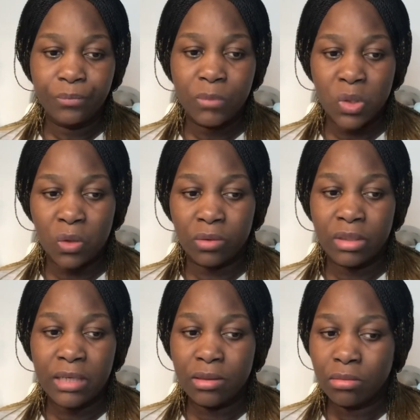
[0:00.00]
So
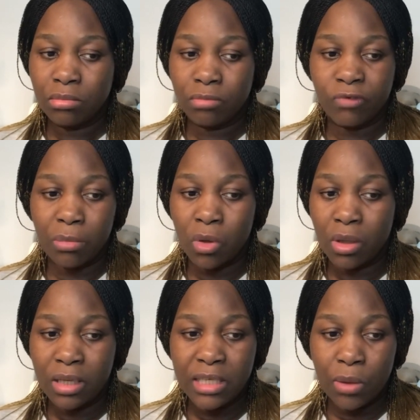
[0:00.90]
then from
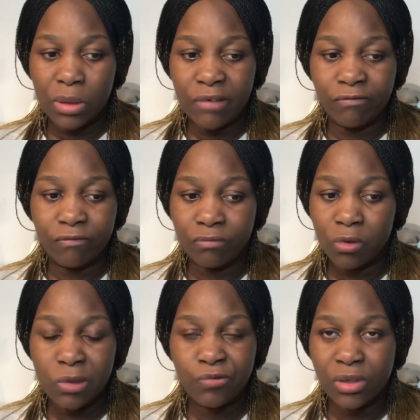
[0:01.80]
Holland, I would have
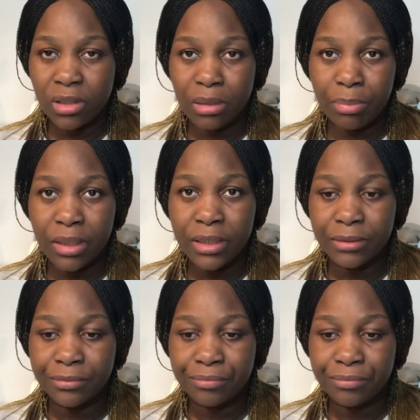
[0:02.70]
looked for another plan.